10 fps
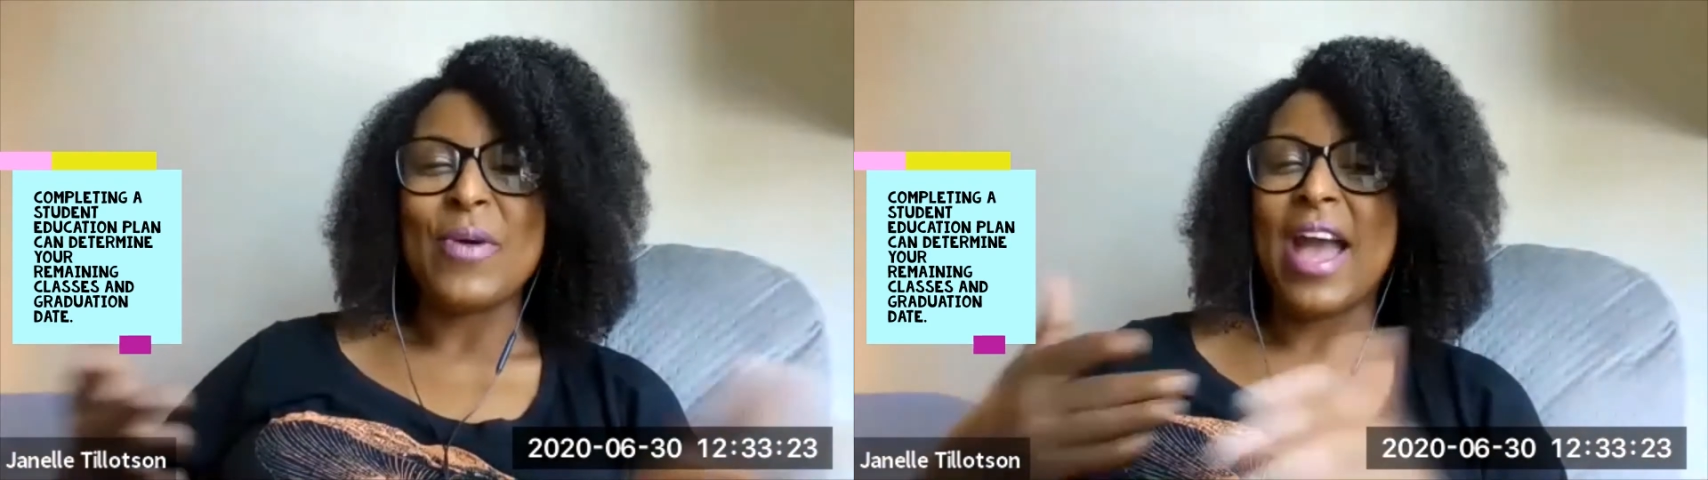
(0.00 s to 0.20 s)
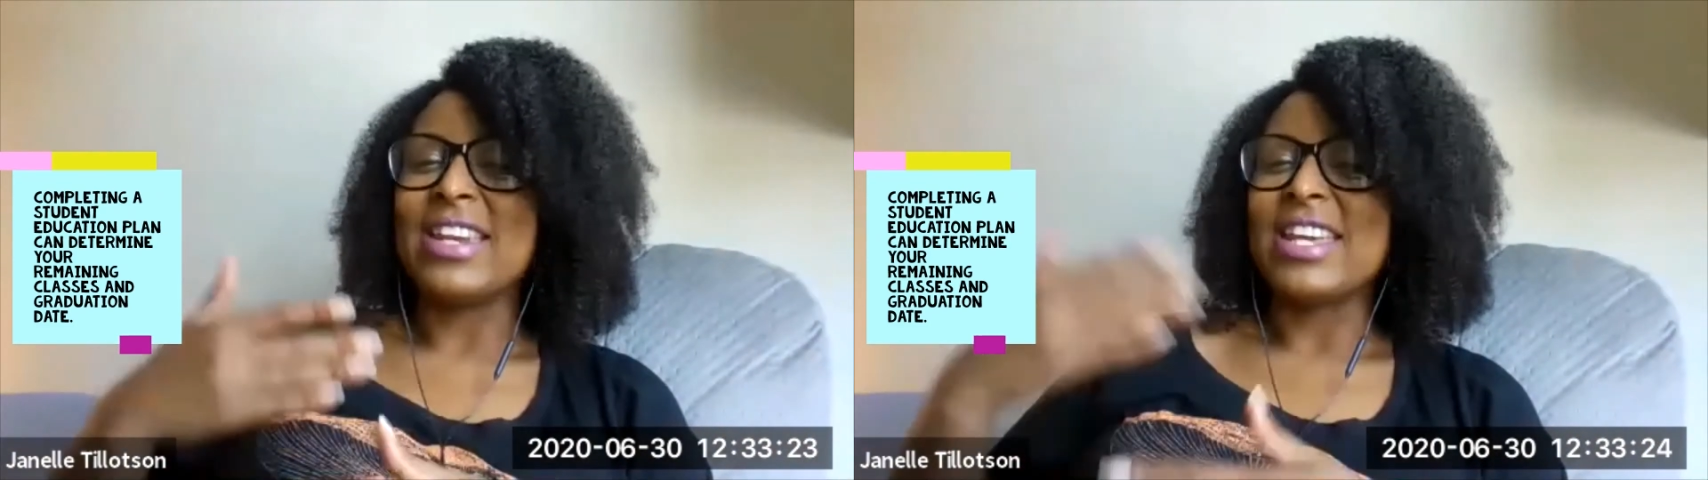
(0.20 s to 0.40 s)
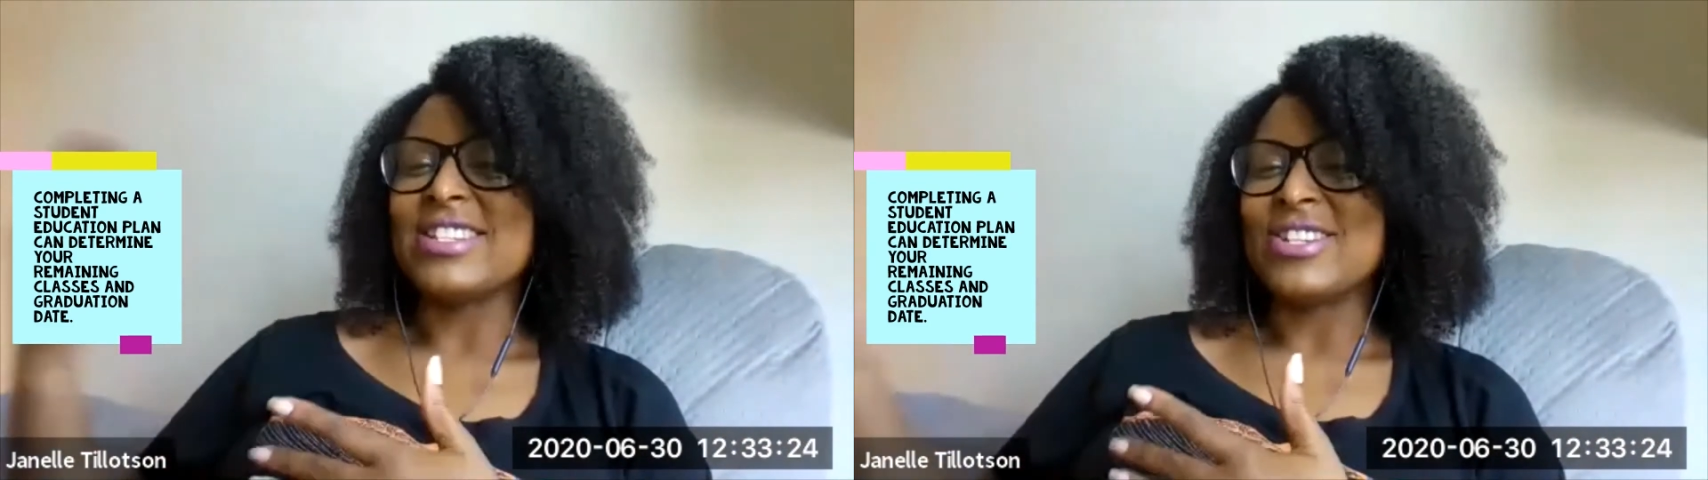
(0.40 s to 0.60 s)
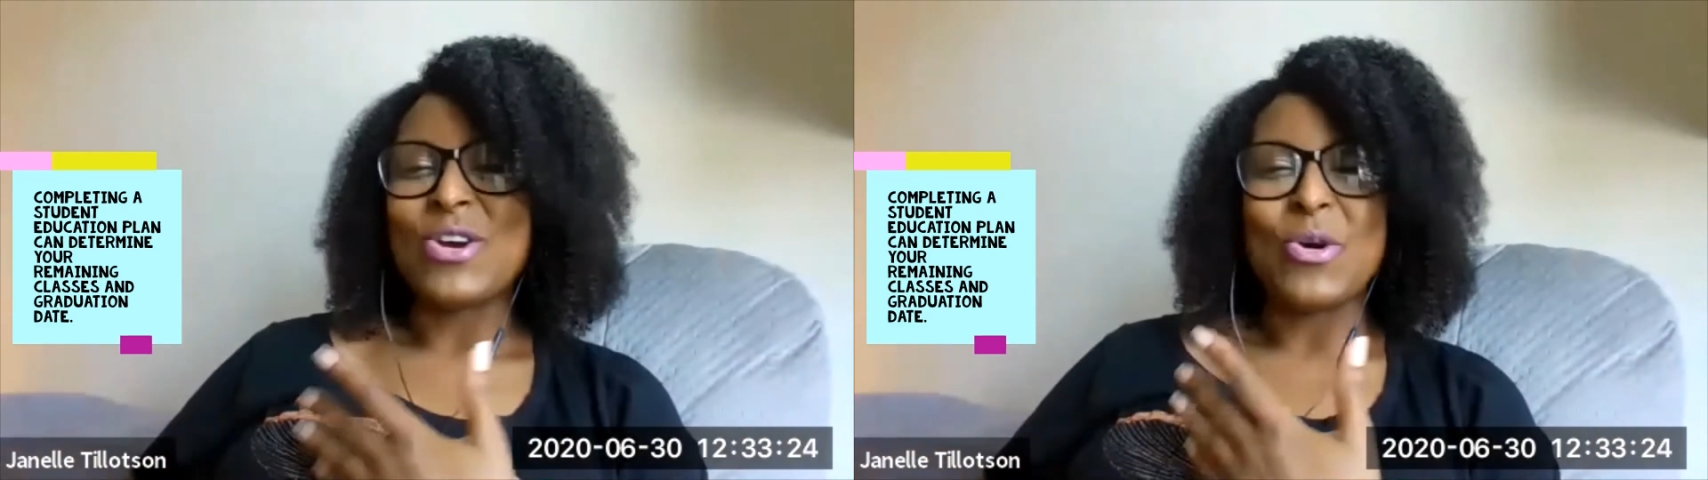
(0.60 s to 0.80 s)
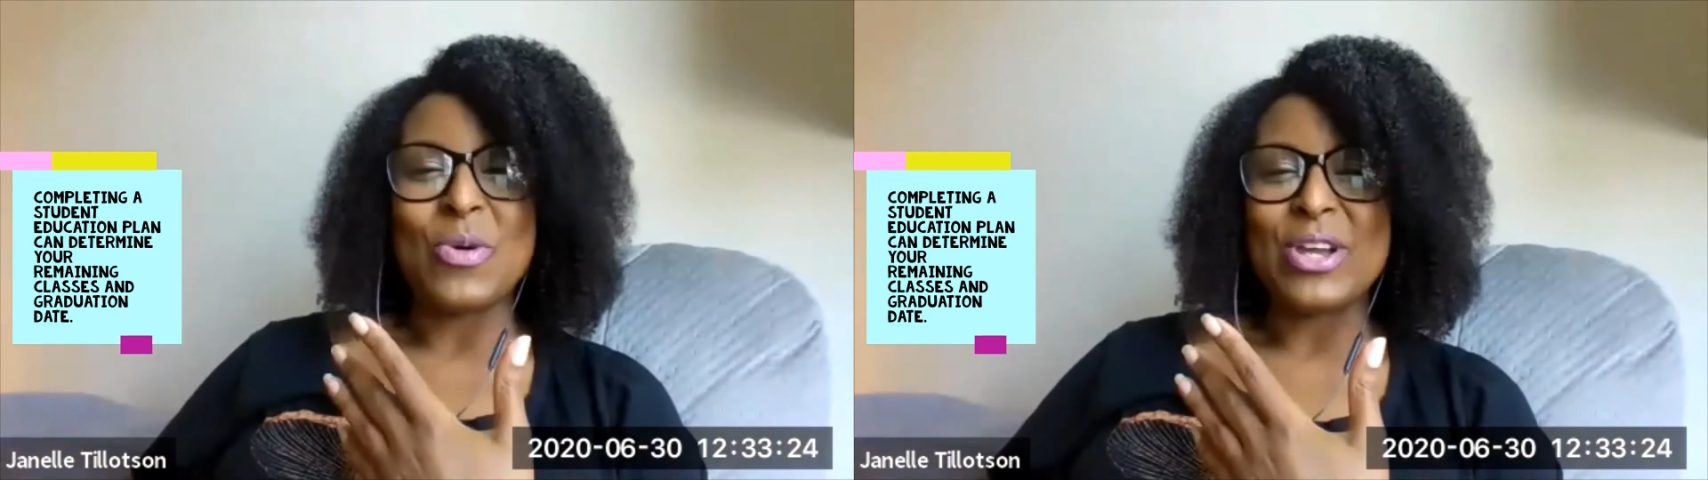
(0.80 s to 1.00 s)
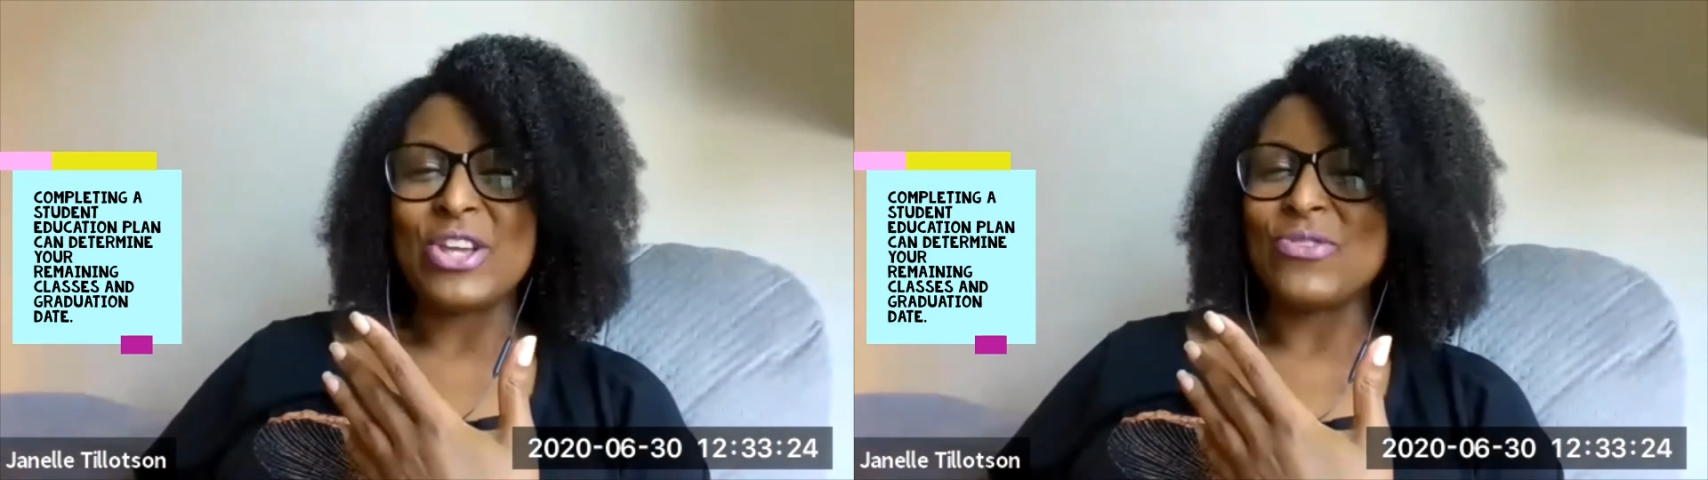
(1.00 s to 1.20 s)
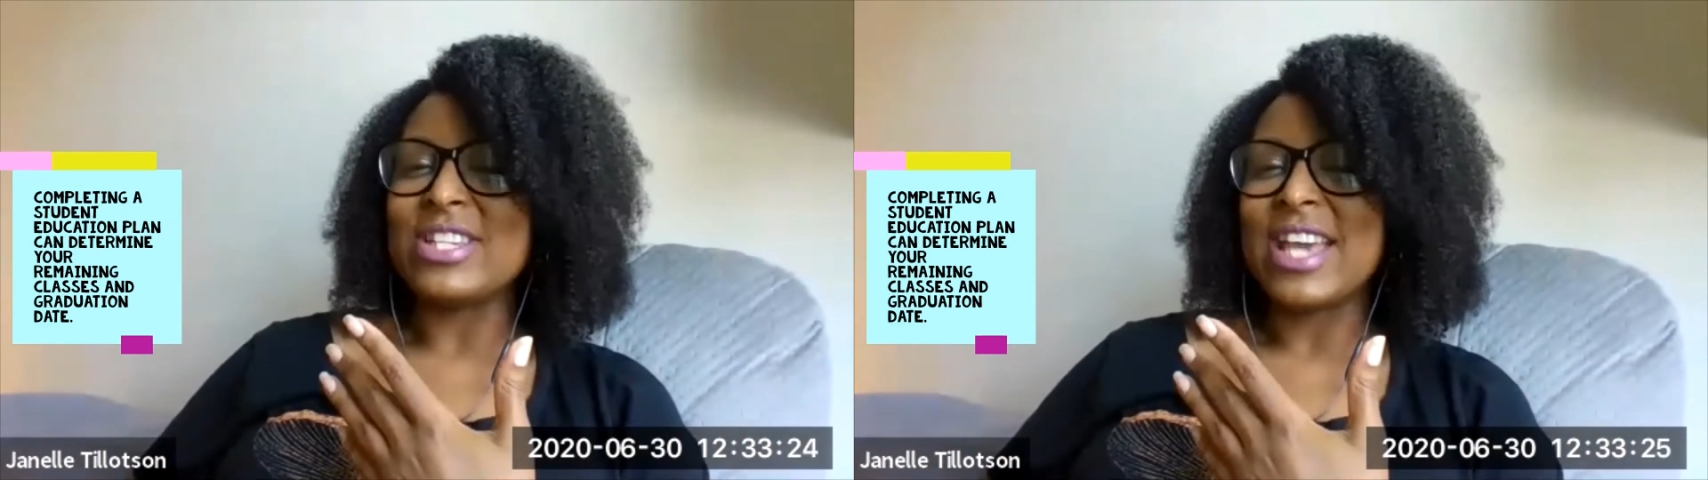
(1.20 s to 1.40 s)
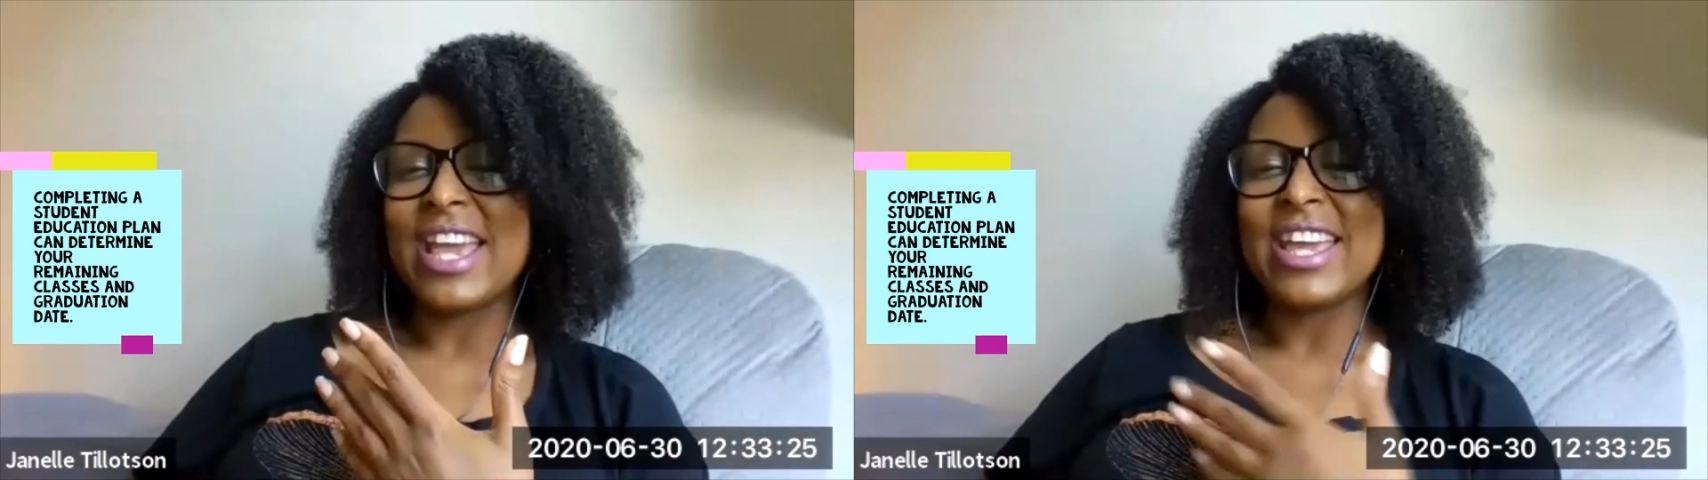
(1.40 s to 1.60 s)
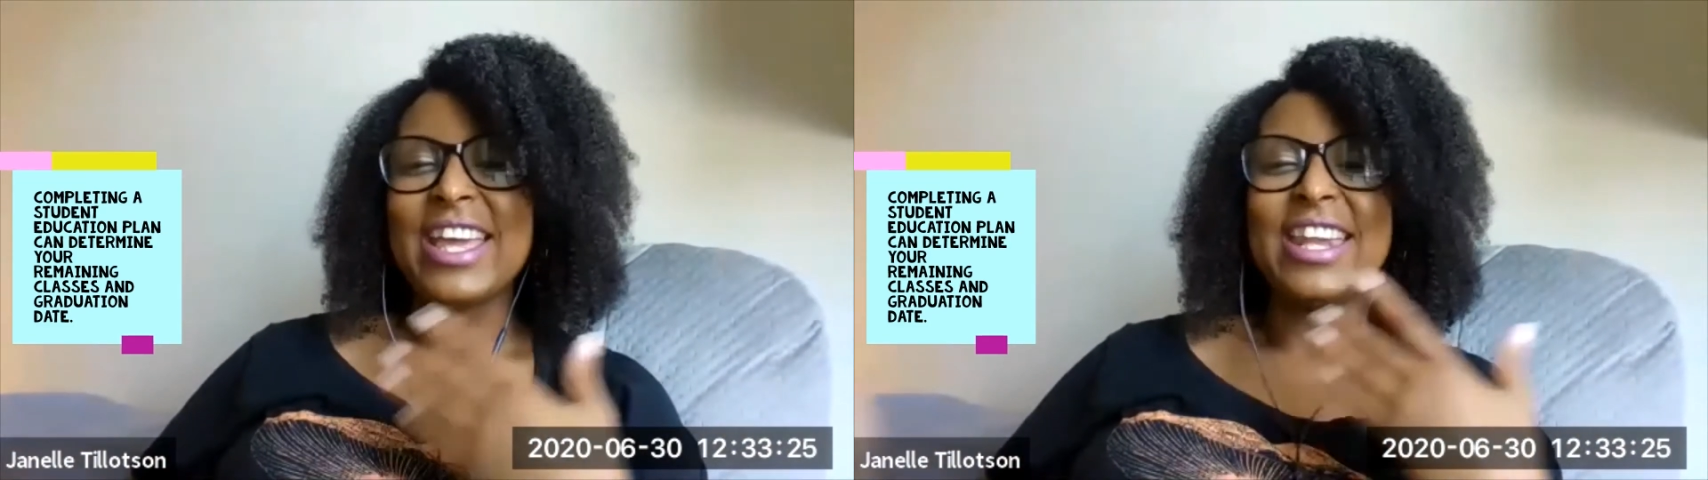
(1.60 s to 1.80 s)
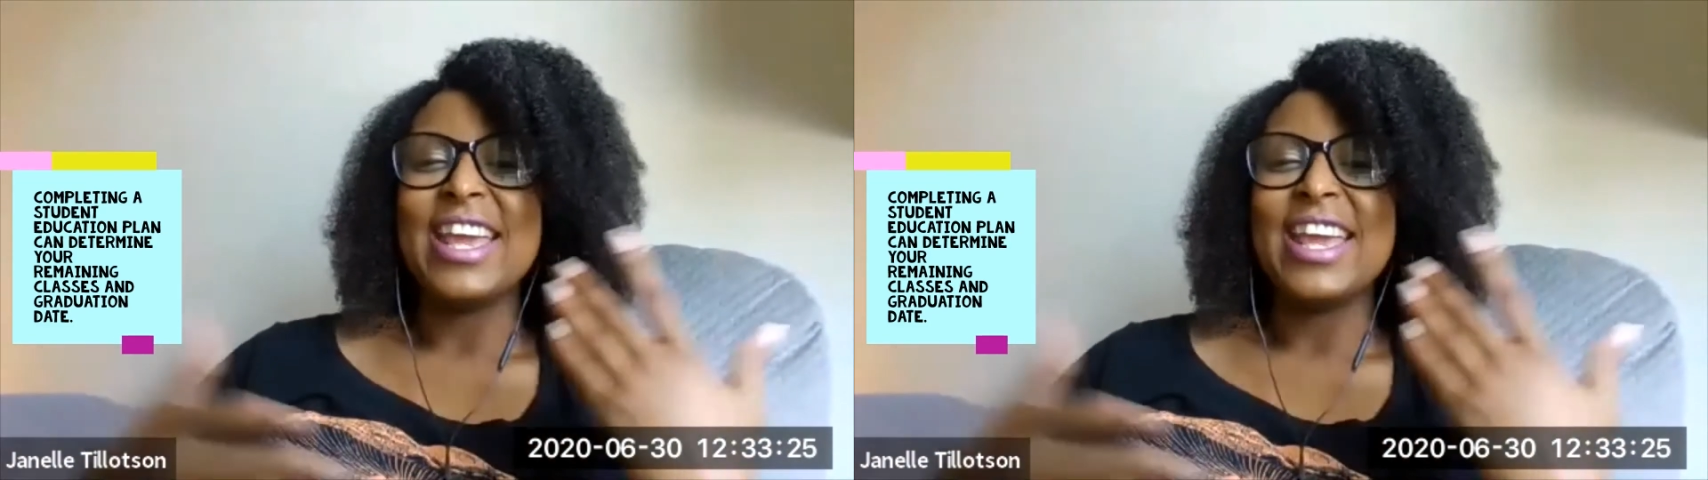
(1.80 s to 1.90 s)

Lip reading: I need to know what you've taken.